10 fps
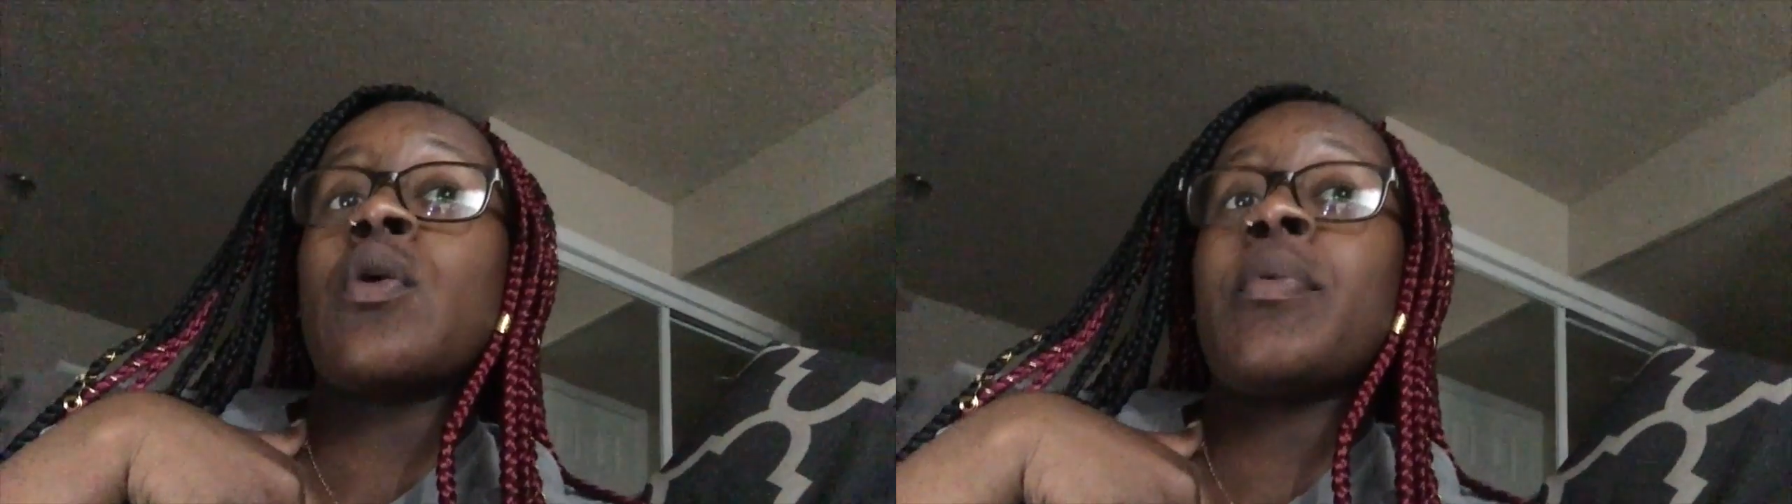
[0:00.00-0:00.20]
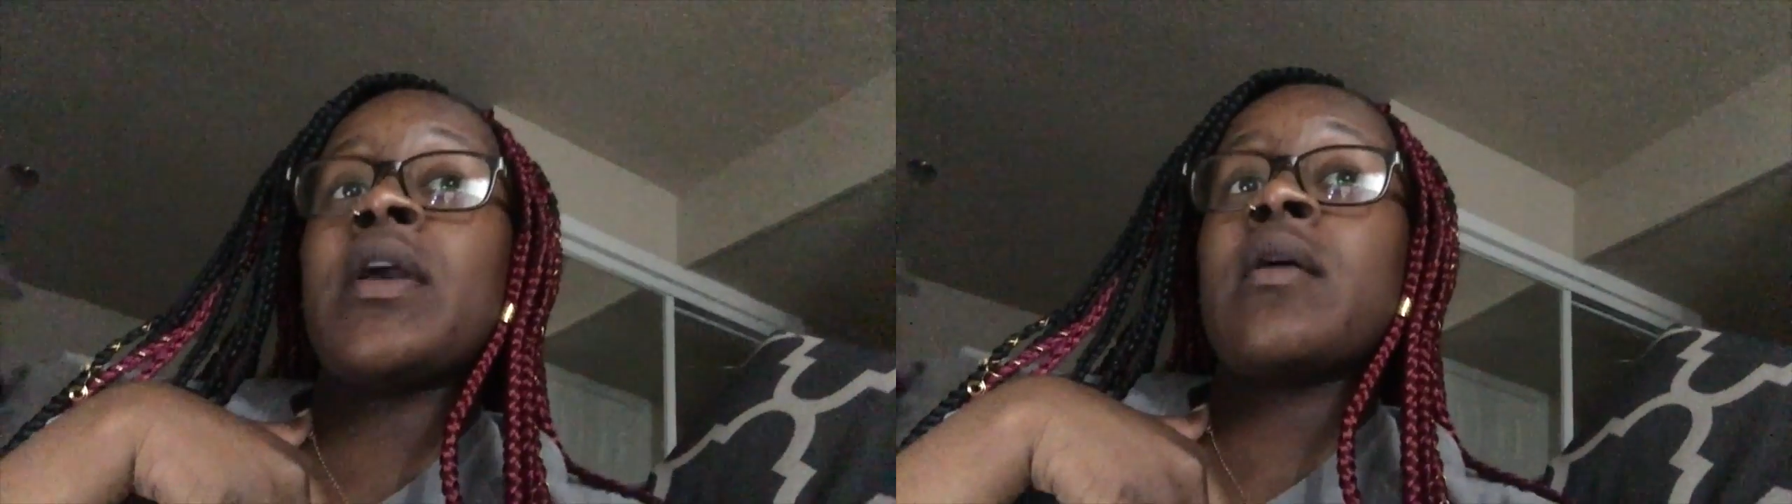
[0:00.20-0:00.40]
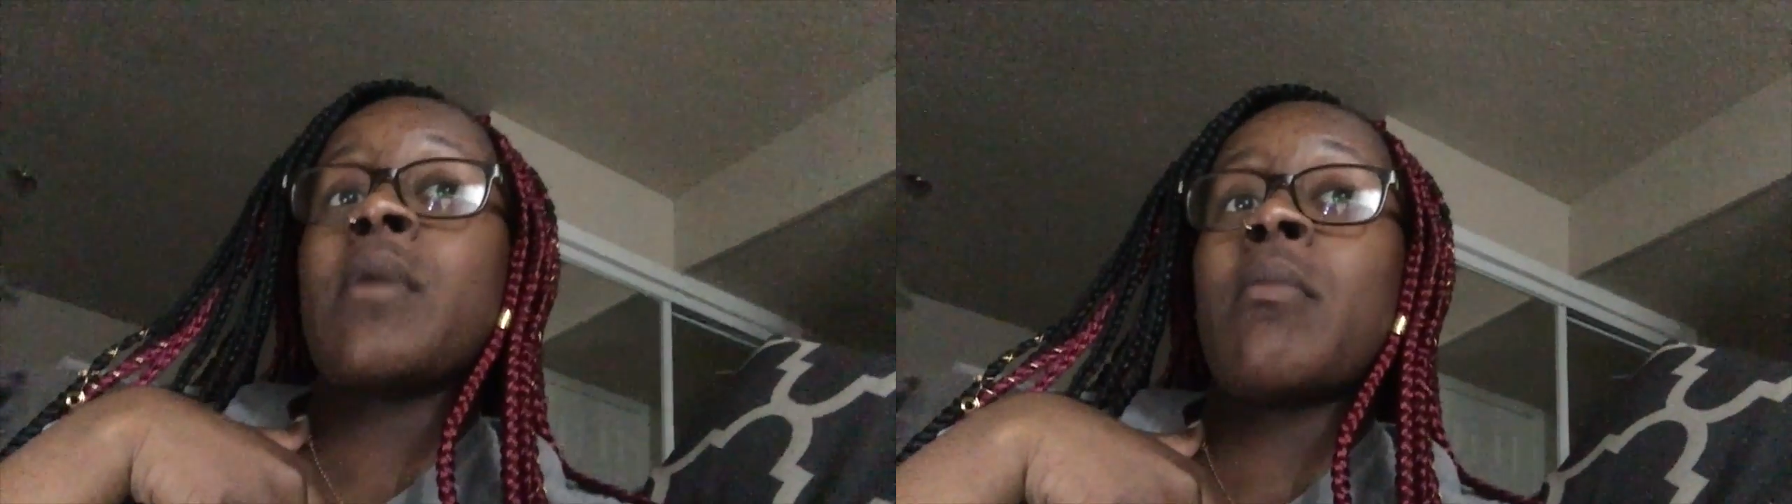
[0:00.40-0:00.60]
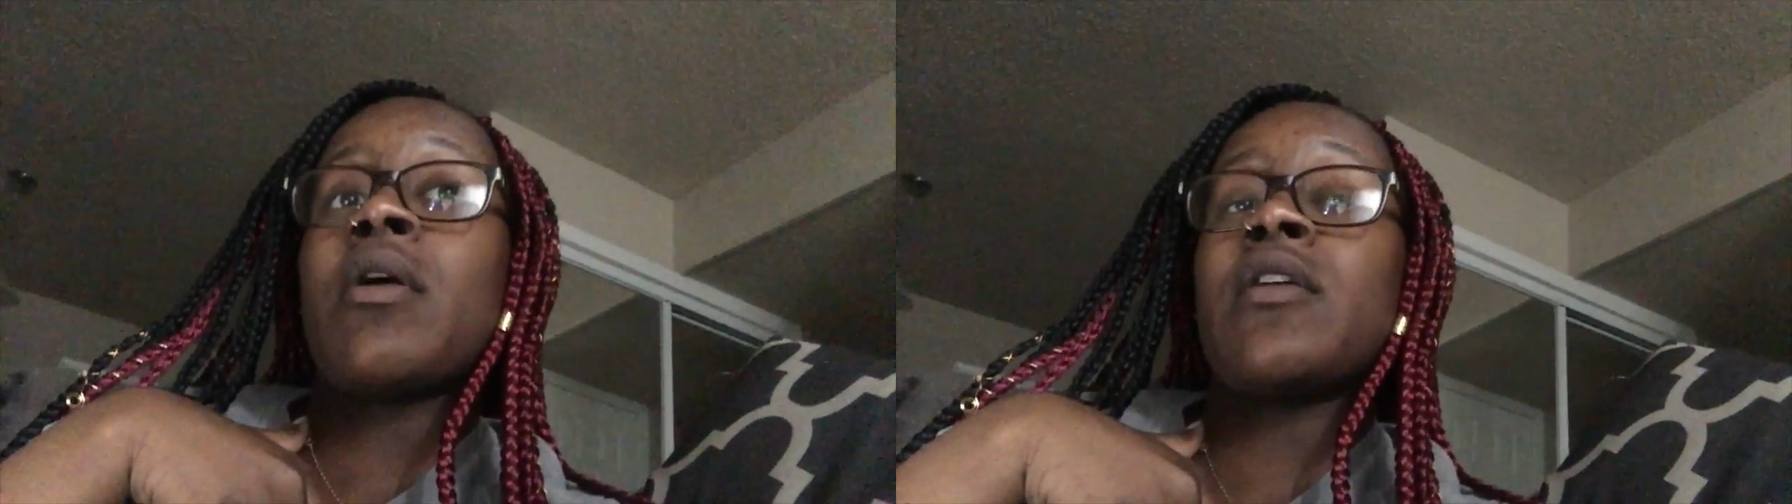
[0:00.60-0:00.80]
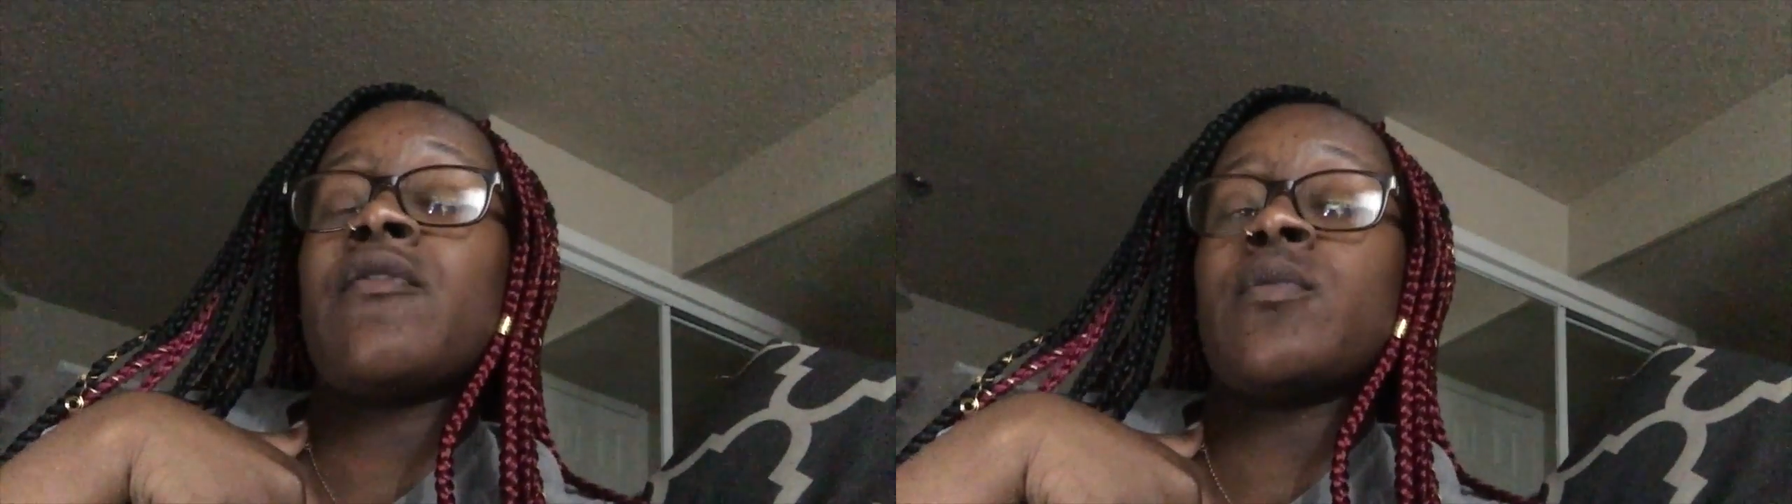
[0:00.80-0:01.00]
go pick up my
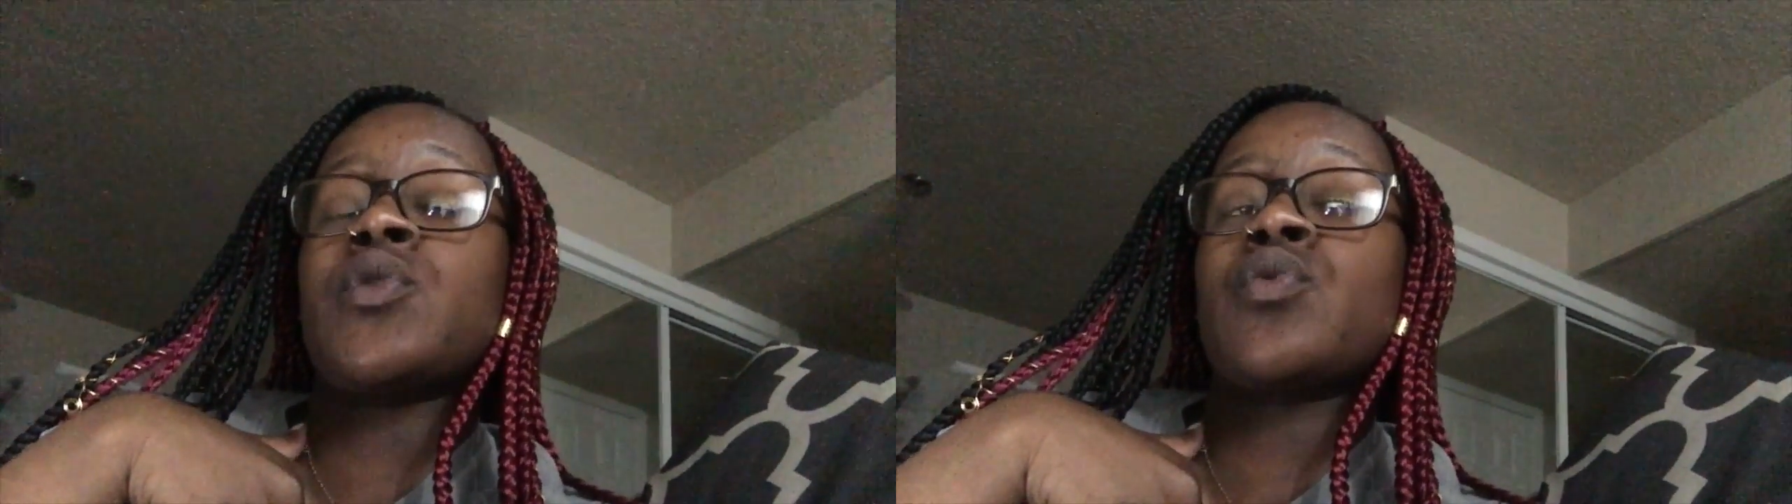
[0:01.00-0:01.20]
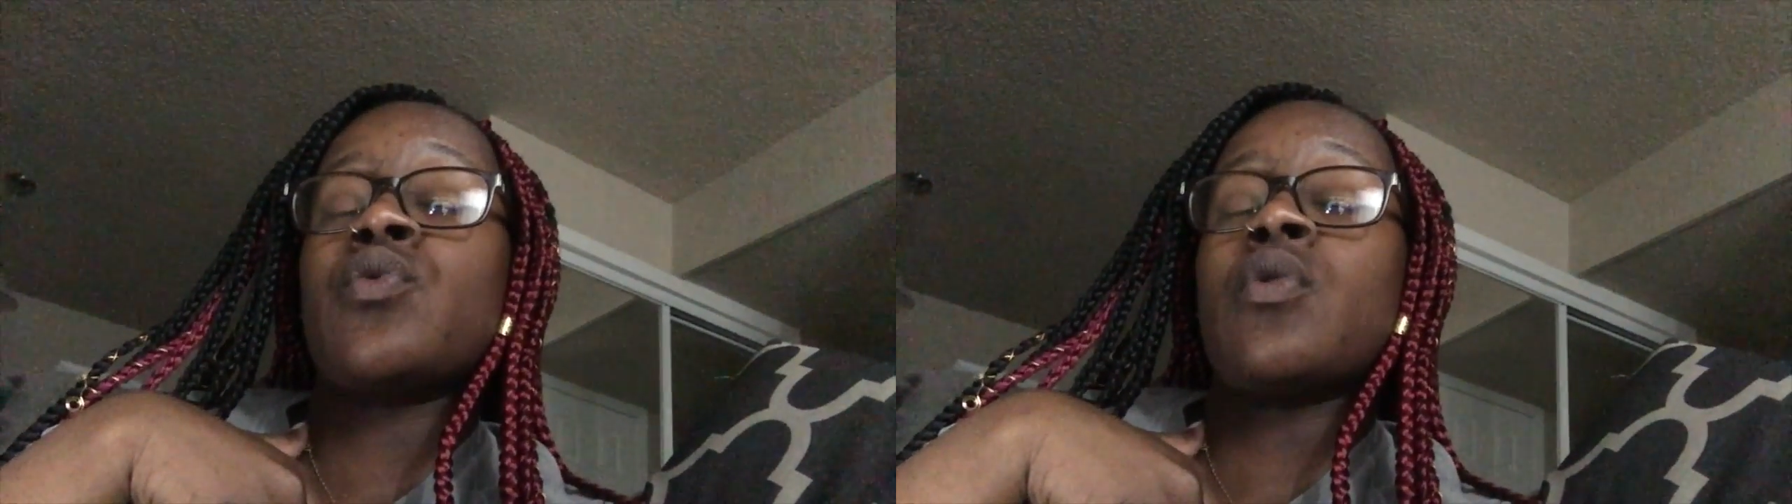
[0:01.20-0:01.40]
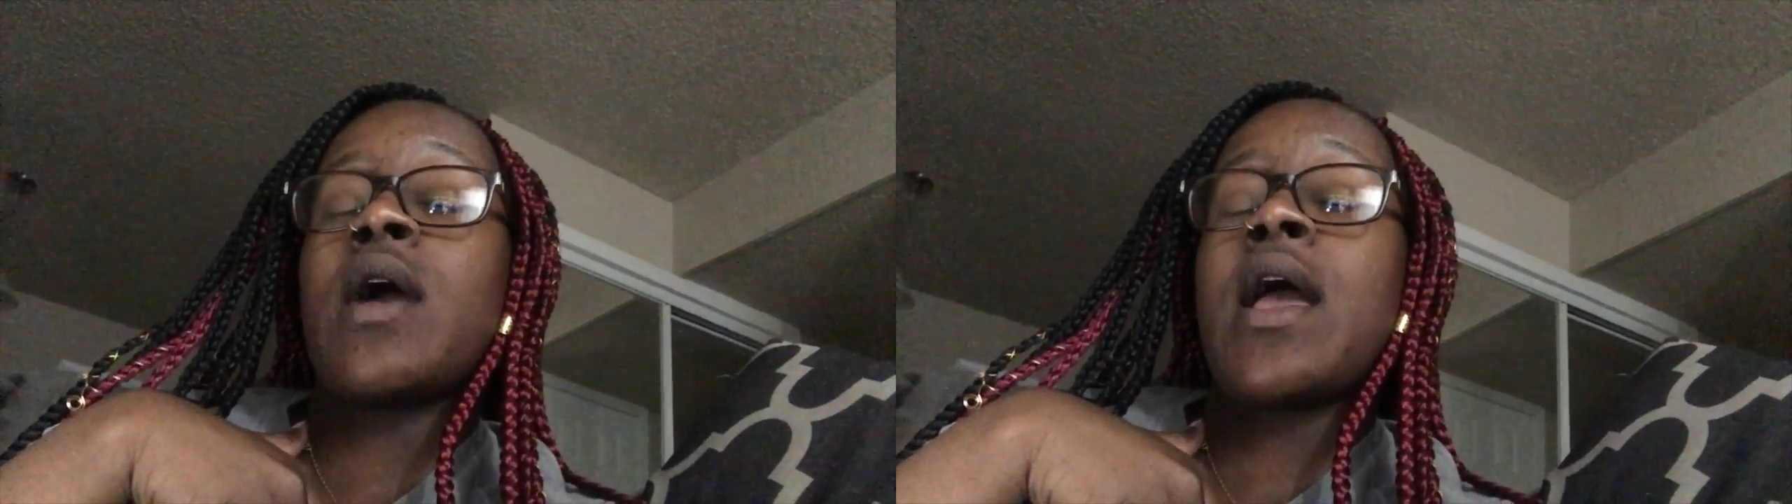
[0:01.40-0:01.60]
brother from school,